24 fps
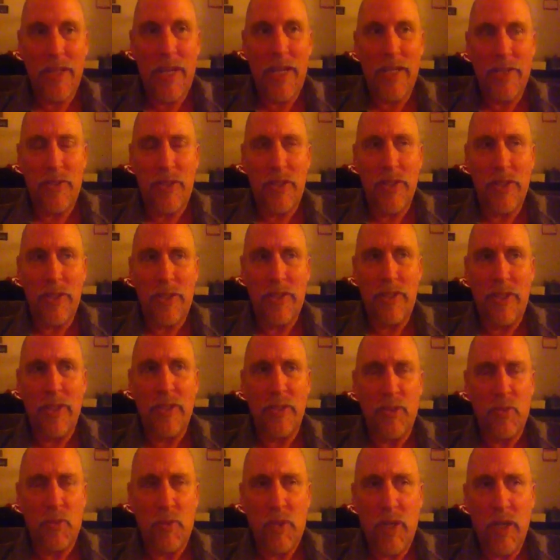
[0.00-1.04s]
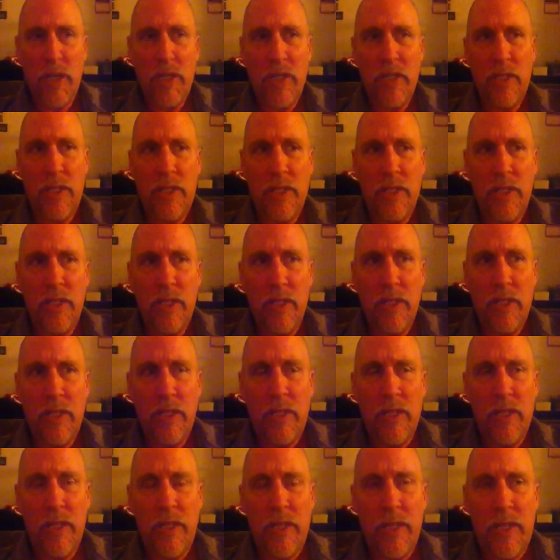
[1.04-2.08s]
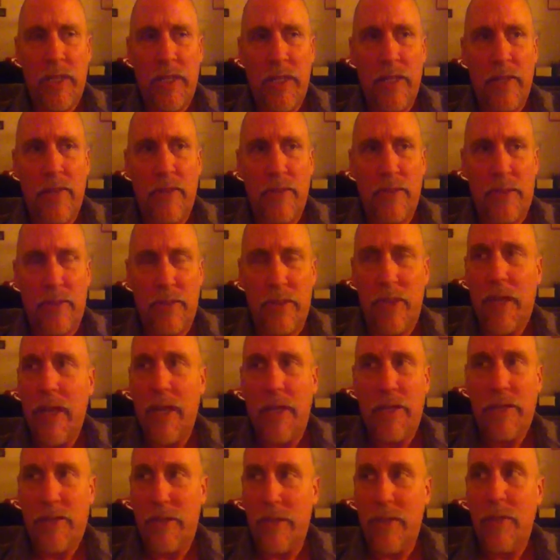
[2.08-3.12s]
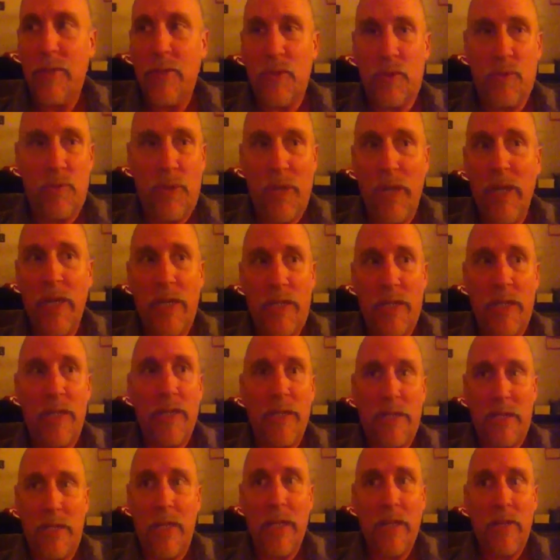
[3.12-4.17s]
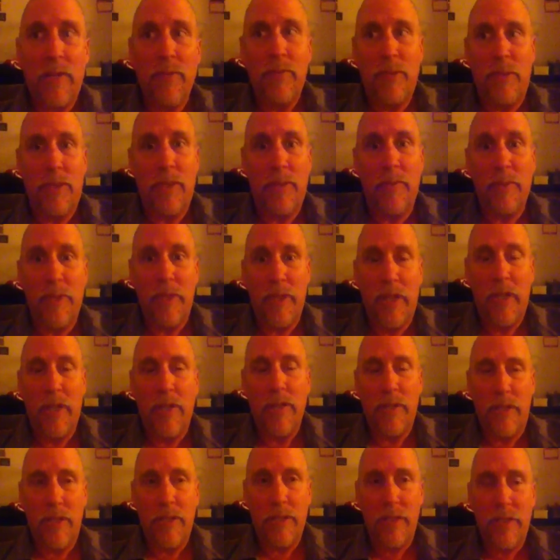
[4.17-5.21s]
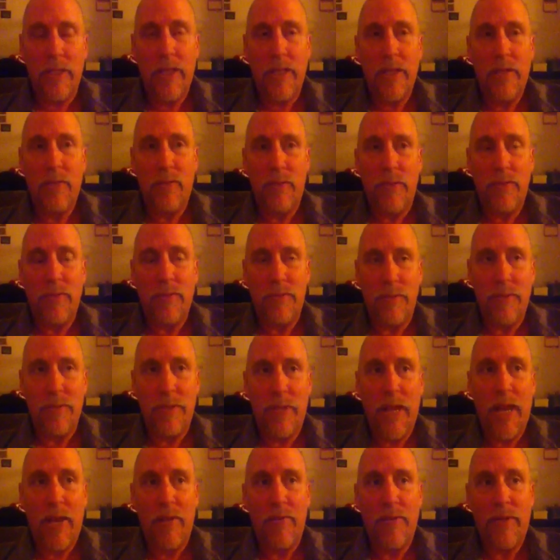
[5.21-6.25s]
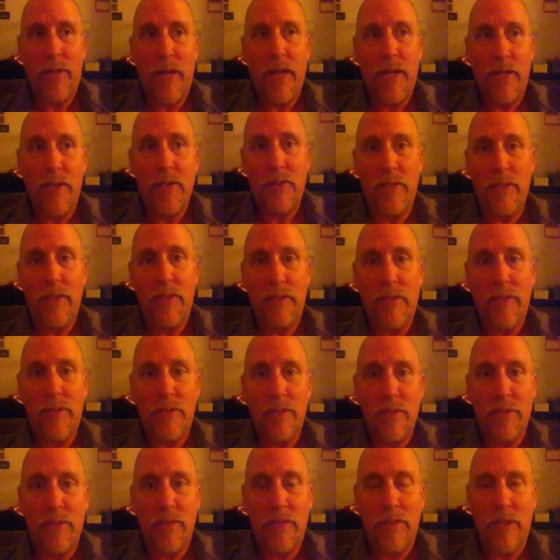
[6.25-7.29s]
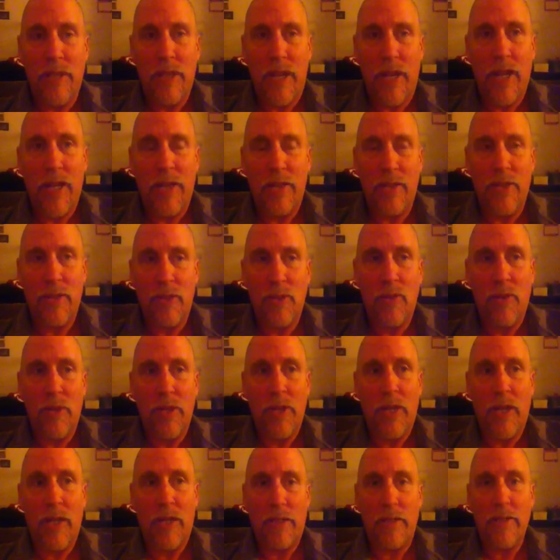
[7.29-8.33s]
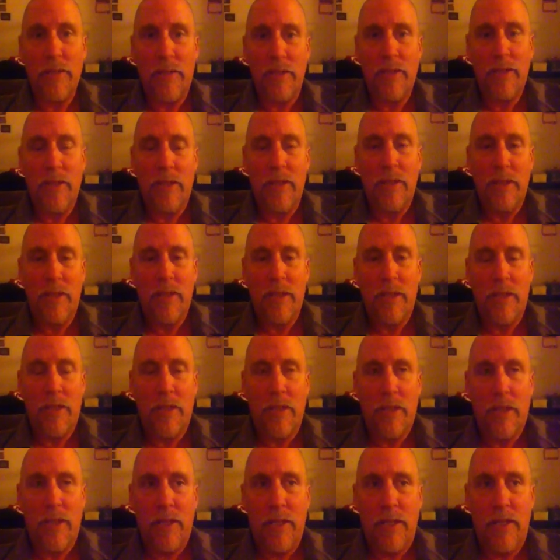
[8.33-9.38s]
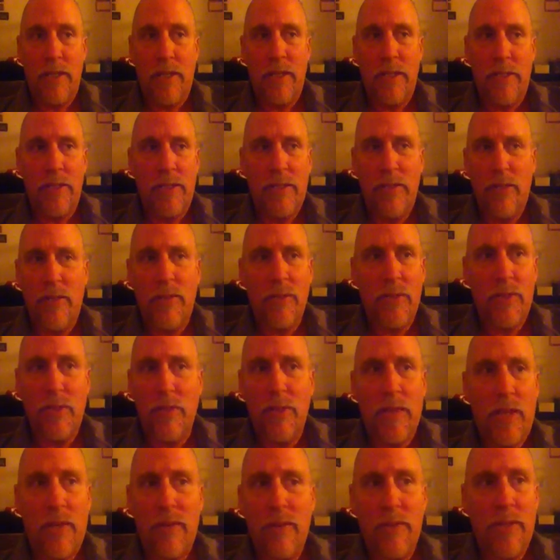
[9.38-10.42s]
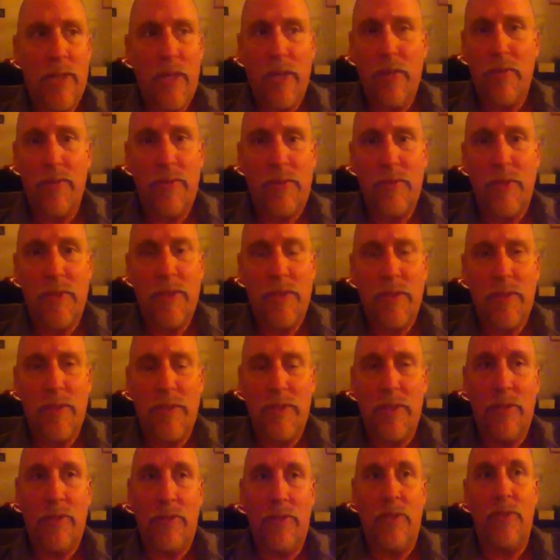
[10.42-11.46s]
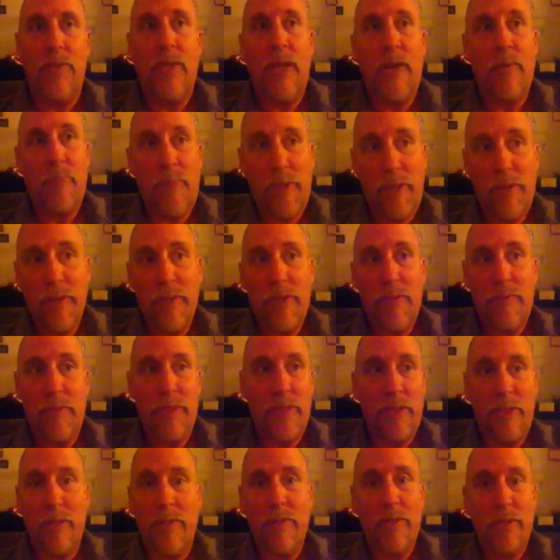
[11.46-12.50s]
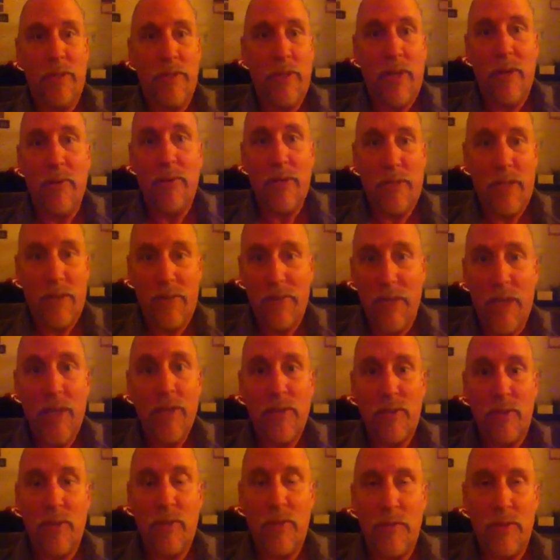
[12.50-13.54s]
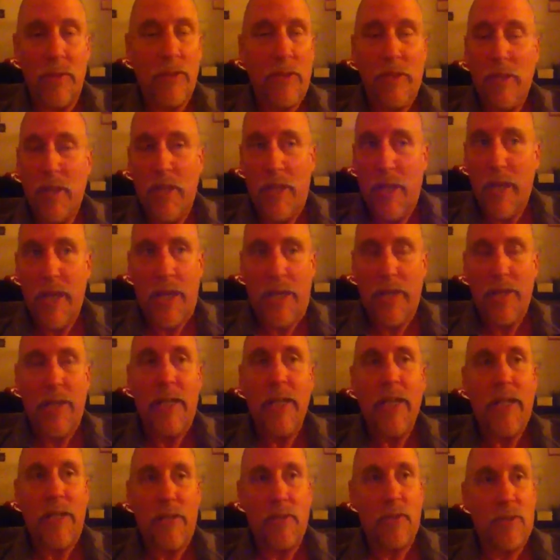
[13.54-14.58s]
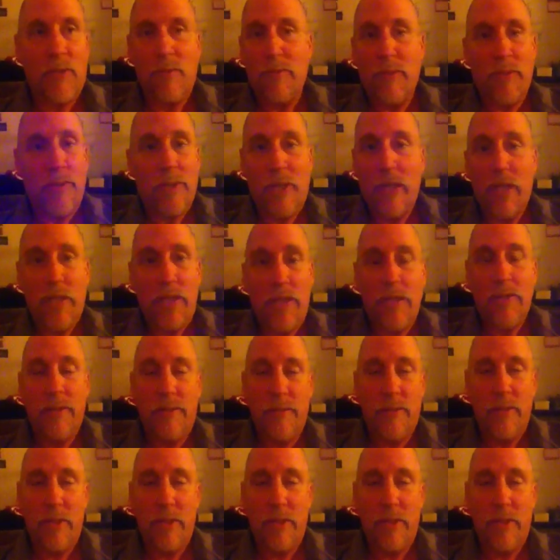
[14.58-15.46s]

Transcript: Dad sat there and he goes, "What?" there was I said it was raining like and hell was coming down, and they were laughing at us and had the door locked. And you don't do that when you have you know you don't do that period, but you don't do that when you have guests over. And they got in trouble, and I didn't.